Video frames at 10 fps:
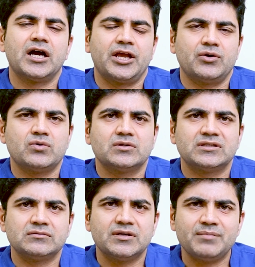you know,
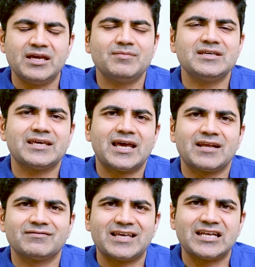the baby can
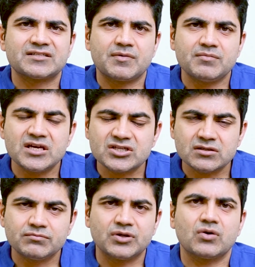have thalassemia
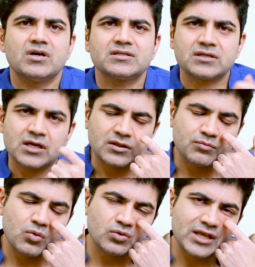major because
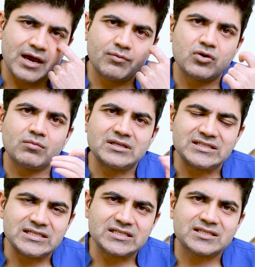both the abnormal
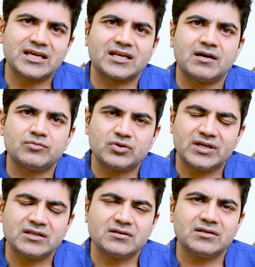genes can come
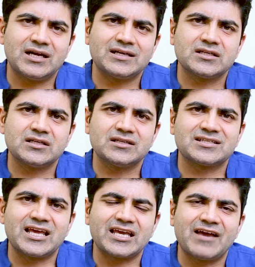together, and
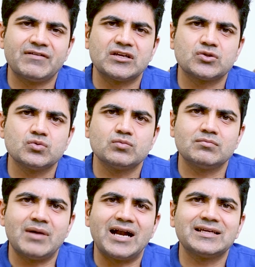it's like having two
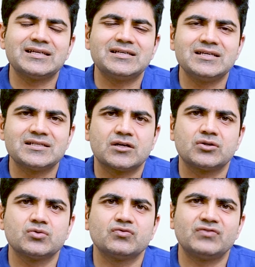bad kidneys or
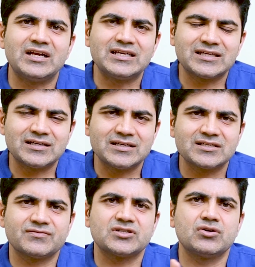two failed
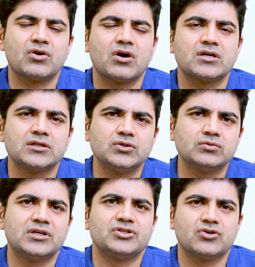kidneys which do not
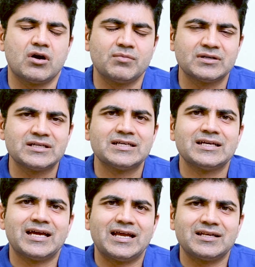do their job.
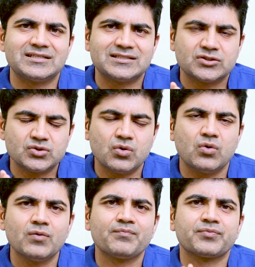And
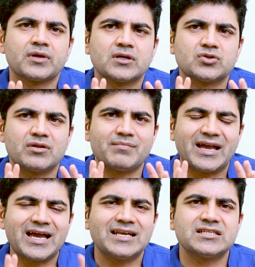so the
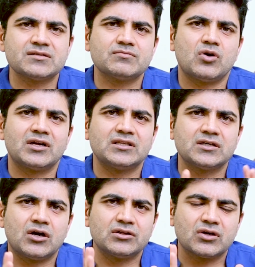mechanism or
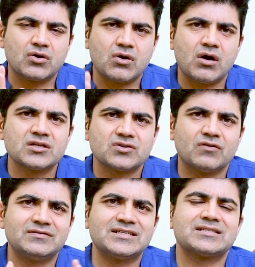the cause
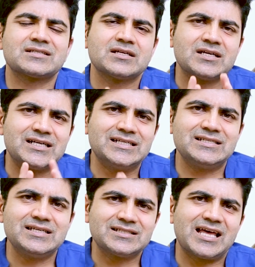of this
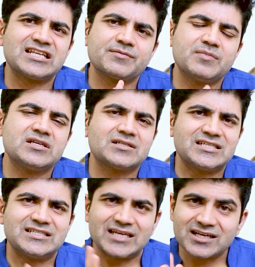disease thalassemia major
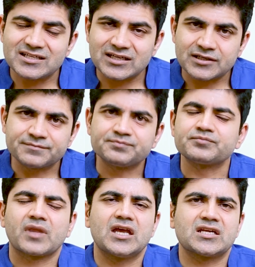is genetic.
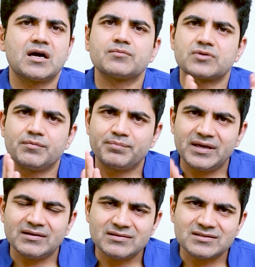It comes from
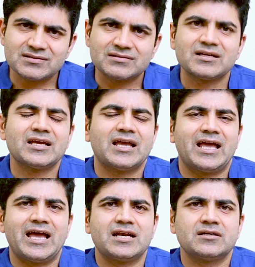parents,
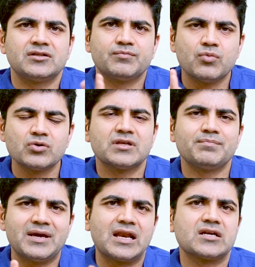and both the
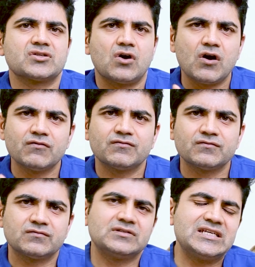parents of
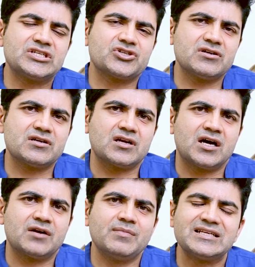these children
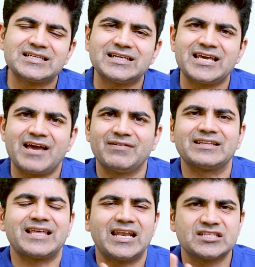are basically
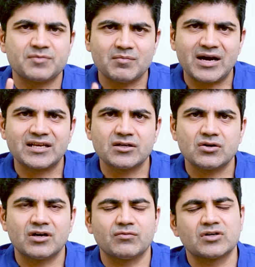having thalassemia minor,
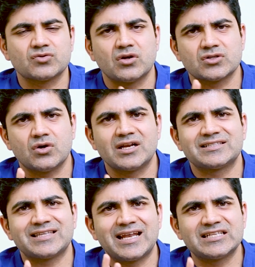or what's also called
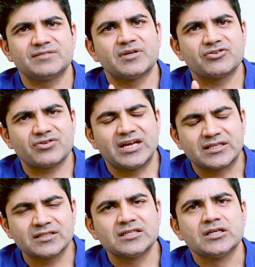as thalassemia trait.